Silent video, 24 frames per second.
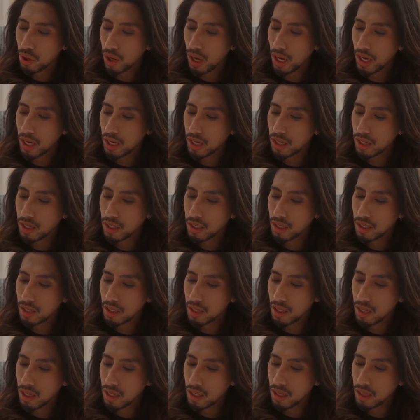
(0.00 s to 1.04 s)
I
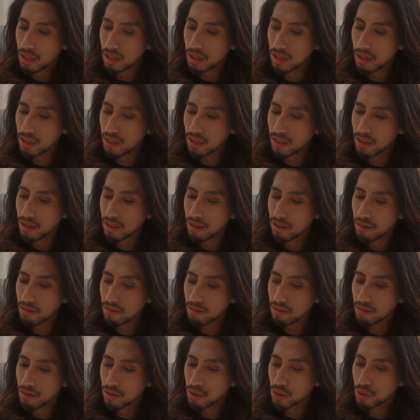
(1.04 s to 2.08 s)
need
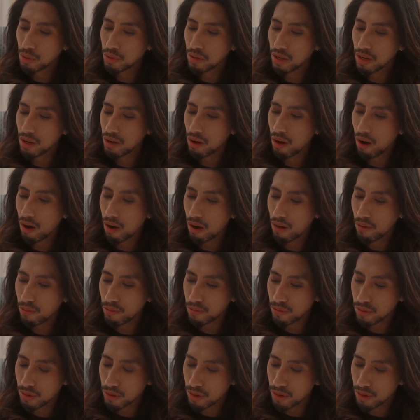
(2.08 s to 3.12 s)
to
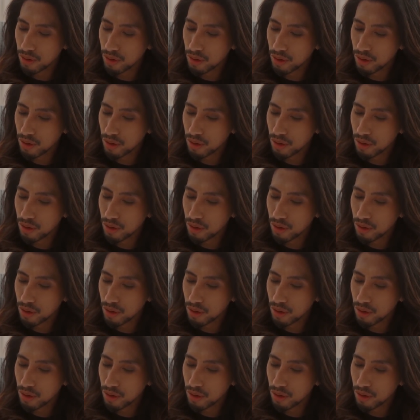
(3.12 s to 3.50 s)
recover